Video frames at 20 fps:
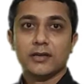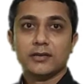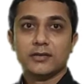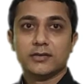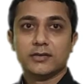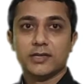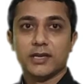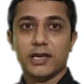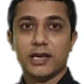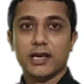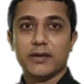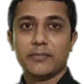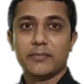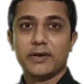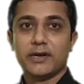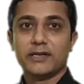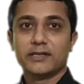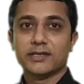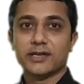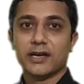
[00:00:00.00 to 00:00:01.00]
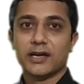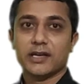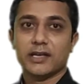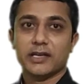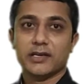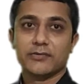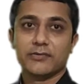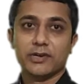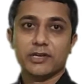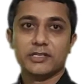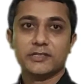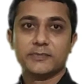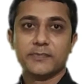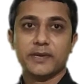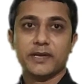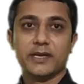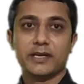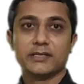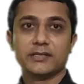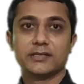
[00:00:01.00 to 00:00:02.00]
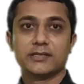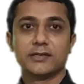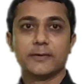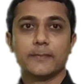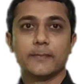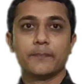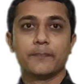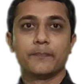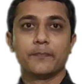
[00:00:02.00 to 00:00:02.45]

The elements are equally spaced.